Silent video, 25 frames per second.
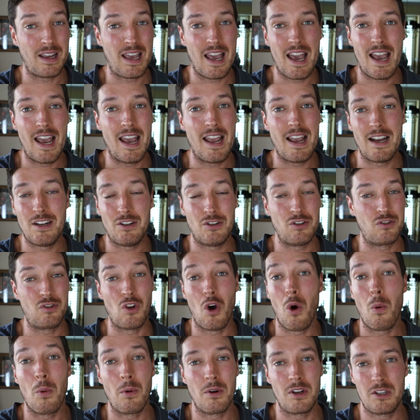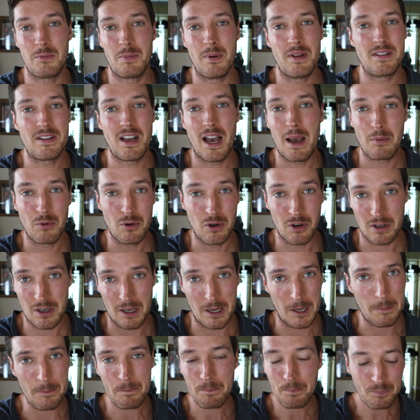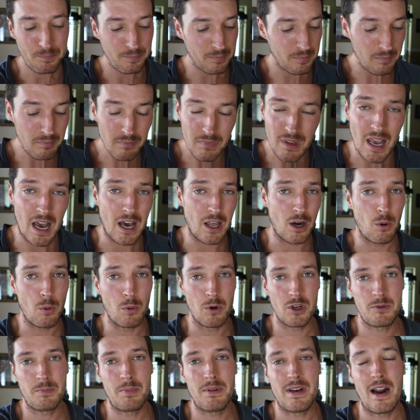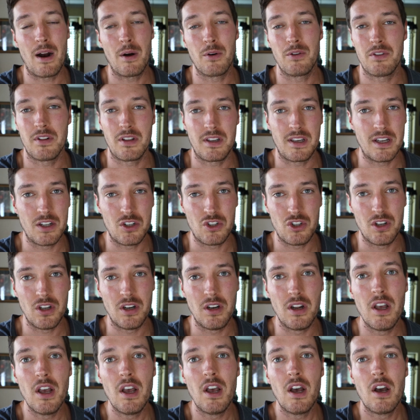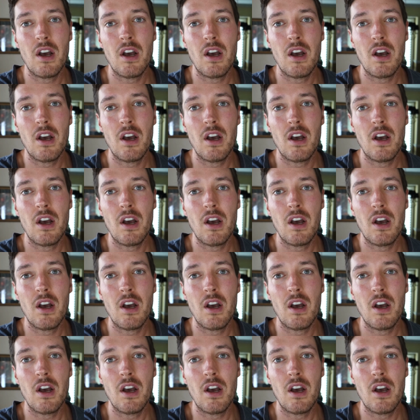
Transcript: hey, I just don't want to spend time cooking. I don't want to spend hours in the kitchen.